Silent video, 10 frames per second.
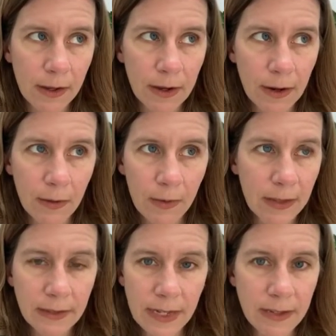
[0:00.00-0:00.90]
You know,
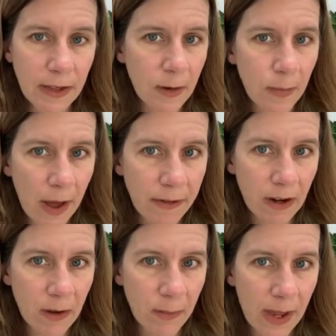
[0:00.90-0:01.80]
these things that are
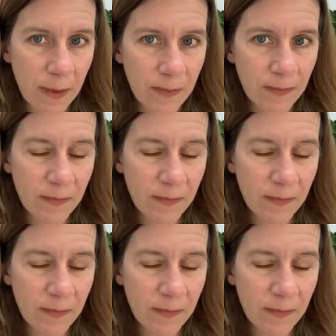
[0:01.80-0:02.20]
bothering me.